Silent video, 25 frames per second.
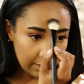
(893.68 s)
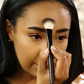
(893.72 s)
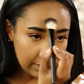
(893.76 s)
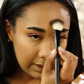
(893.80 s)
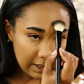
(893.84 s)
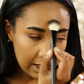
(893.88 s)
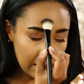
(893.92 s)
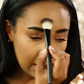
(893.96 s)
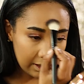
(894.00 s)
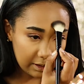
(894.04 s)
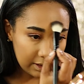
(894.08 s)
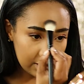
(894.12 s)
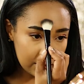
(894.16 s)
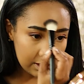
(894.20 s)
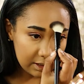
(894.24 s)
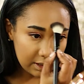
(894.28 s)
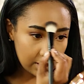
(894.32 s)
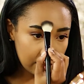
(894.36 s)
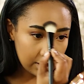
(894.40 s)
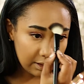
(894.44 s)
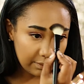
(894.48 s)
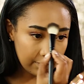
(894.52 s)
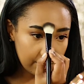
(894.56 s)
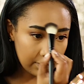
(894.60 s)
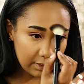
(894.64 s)
Apply this
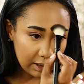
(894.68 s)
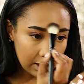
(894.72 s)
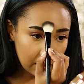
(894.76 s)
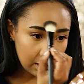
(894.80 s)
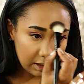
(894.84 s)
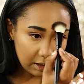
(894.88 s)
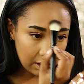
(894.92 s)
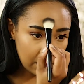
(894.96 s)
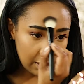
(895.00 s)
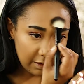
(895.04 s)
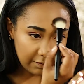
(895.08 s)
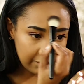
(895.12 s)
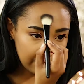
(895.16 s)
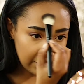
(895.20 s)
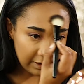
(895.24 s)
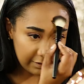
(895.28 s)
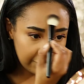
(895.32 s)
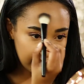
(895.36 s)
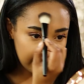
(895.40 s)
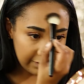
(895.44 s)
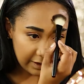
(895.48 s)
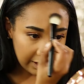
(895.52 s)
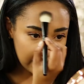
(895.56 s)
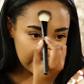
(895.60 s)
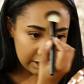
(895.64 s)
in the middle of my
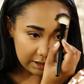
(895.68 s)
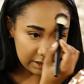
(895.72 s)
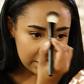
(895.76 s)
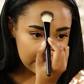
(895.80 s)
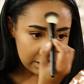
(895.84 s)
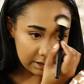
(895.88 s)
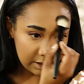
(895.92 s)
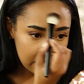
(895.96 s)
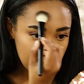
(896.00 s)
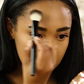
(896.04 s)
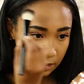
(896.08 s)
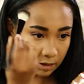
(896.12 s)
face